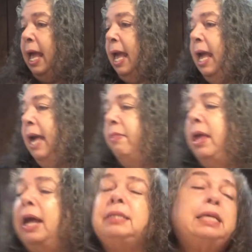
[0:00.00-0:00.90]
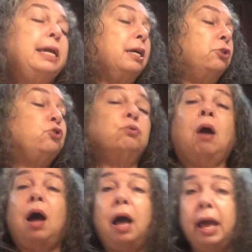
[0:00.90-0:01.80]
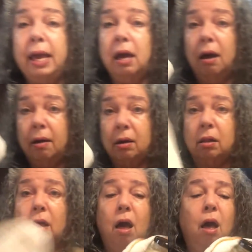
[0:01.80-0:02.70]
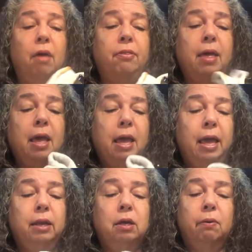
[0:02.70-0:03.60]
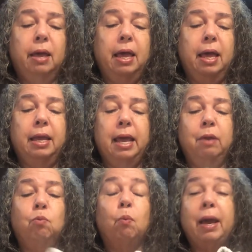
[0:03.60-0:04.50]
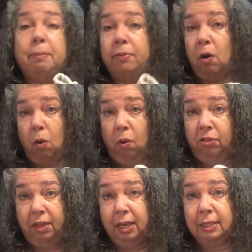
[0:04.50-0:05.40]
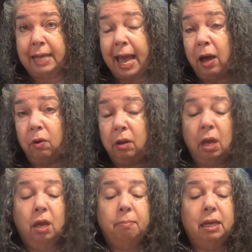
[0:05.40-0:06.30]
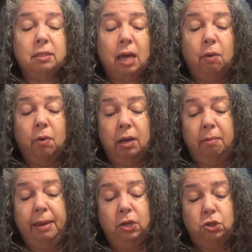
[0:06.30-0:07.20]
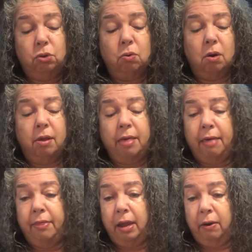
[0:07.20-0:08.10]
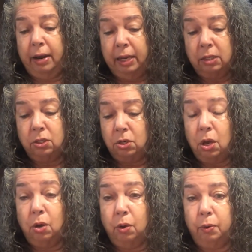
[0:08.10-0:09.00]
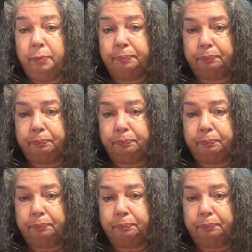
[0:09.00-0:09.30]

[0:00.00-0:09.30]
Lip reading: And then I take a dry cloth and go ahead and wipe the whole thing down because I want to make sure that there is no